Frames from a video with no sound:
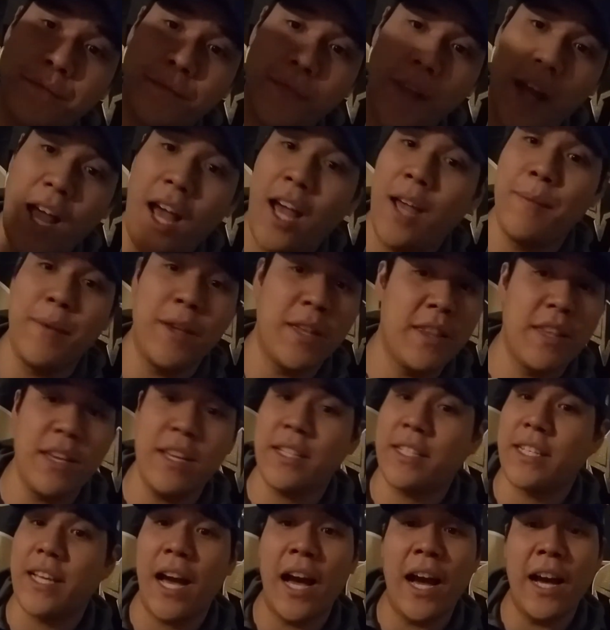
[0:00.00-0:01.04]
I mean,
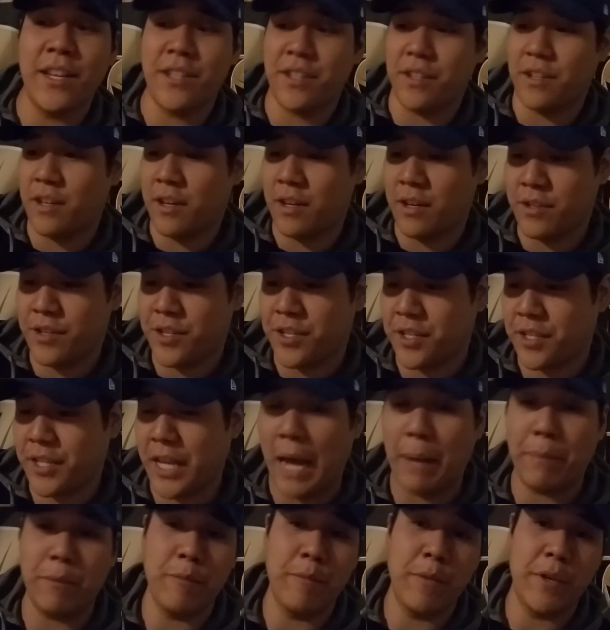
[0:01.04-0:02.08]
these guys are just
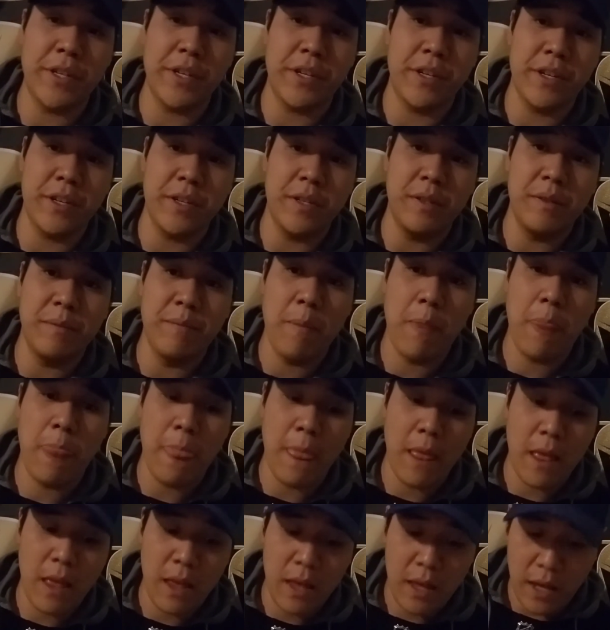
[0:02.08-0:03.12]
captain material.
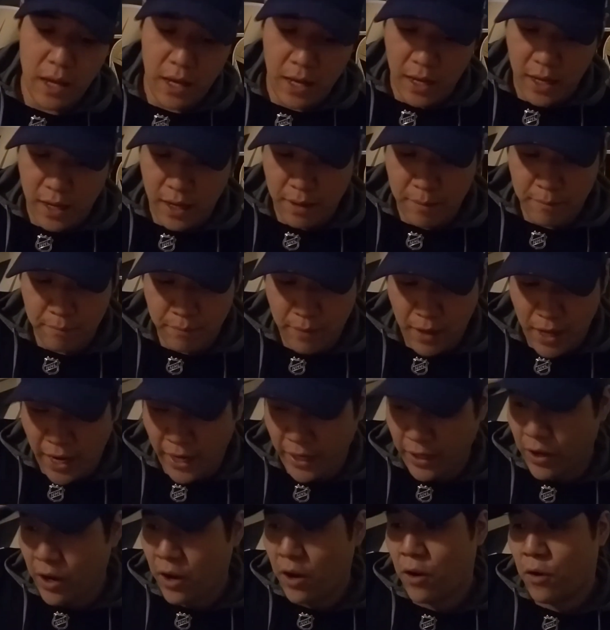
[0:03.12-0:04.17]
I
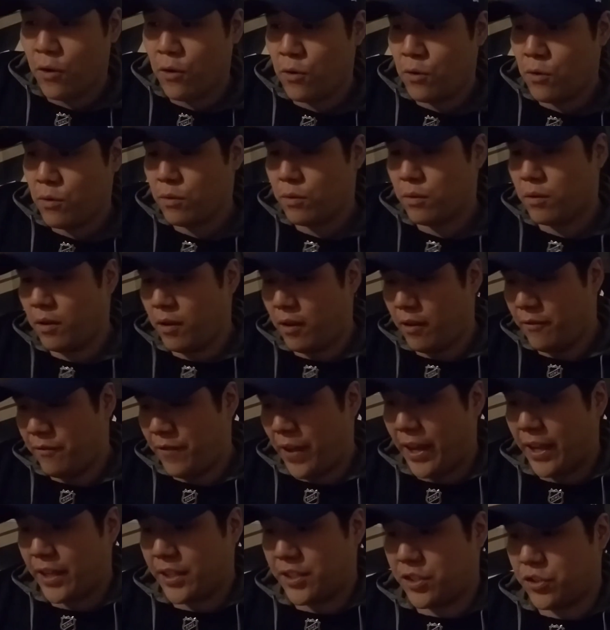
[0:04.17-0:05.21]
know
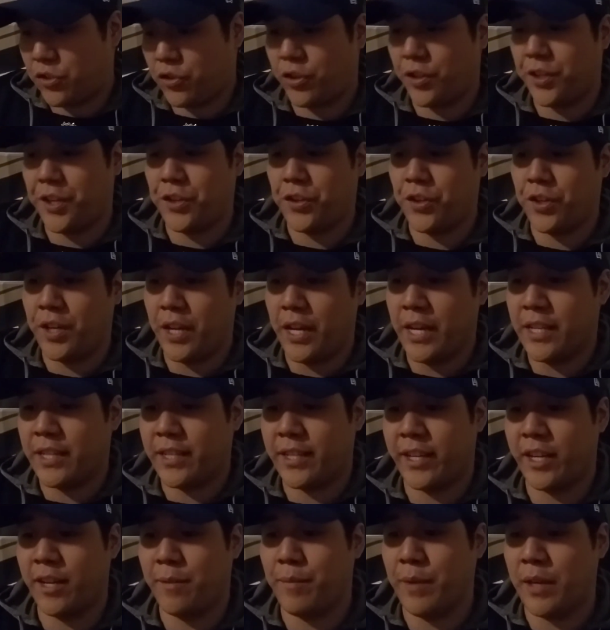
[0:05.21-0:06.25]
Vegas' tradition is
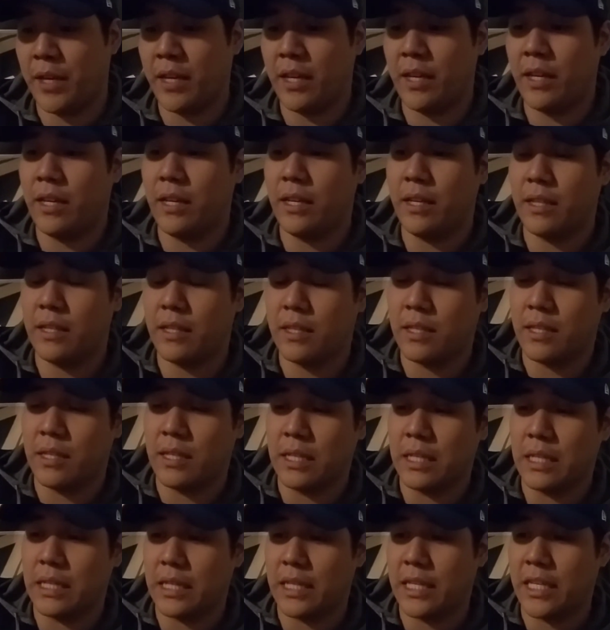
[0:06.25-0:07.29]
going to be
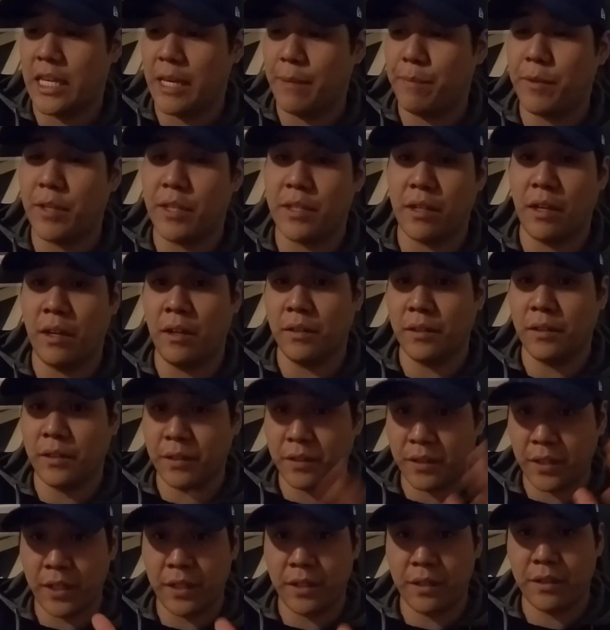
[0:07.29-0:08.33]
to keep this
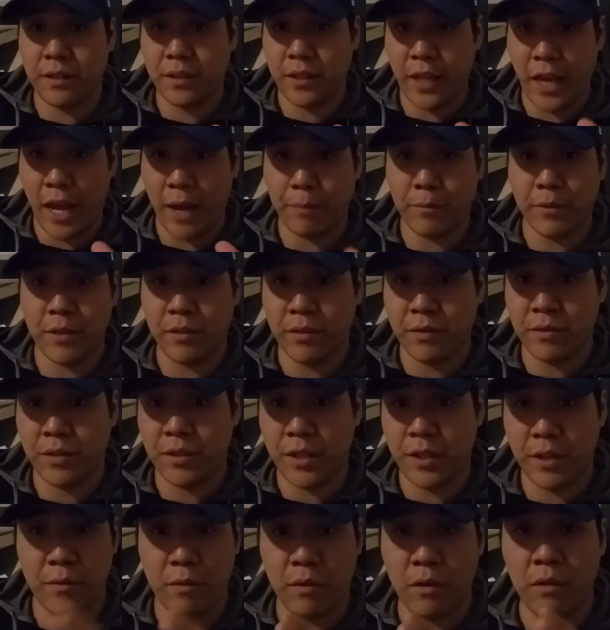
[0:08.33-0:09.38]
alternate
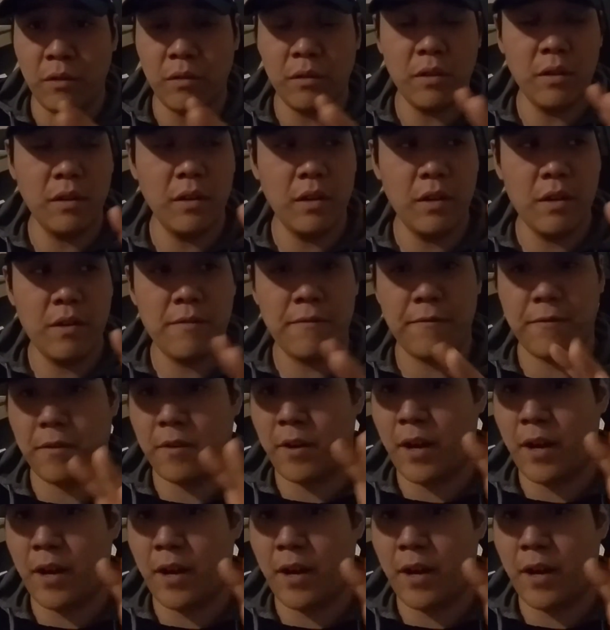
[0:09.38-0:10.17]
captaincy role for